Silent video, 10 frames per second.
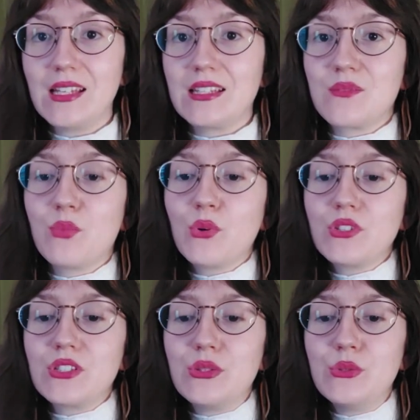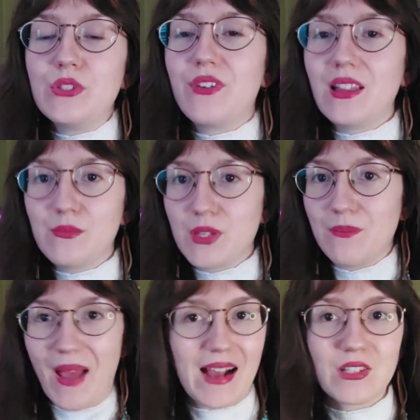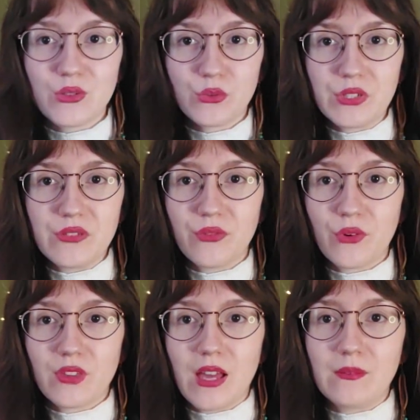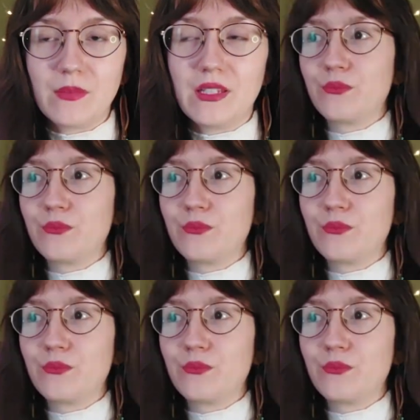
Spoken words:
it's important to develop some backstories for them,